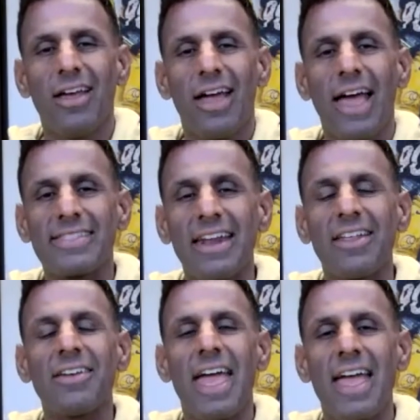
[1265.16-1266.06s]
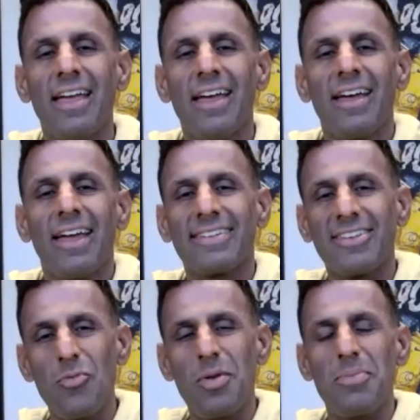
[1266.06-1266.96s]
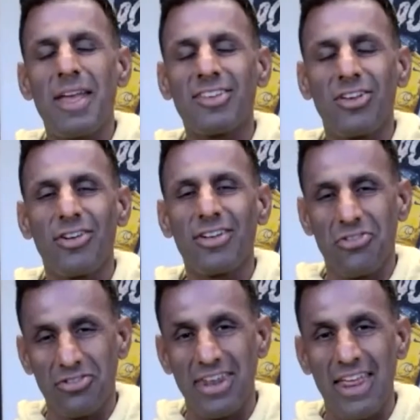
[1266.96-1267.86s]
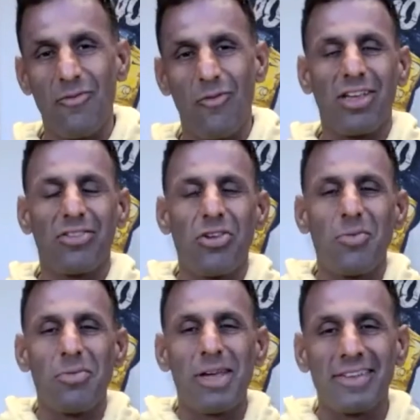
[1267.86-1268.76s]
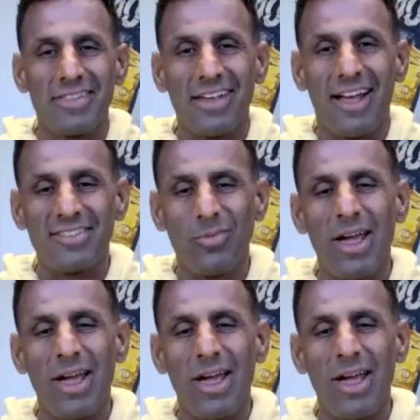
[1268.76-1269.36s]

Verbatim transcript: At the end of the day, it's human beings at your, your team working with human beings at the customer.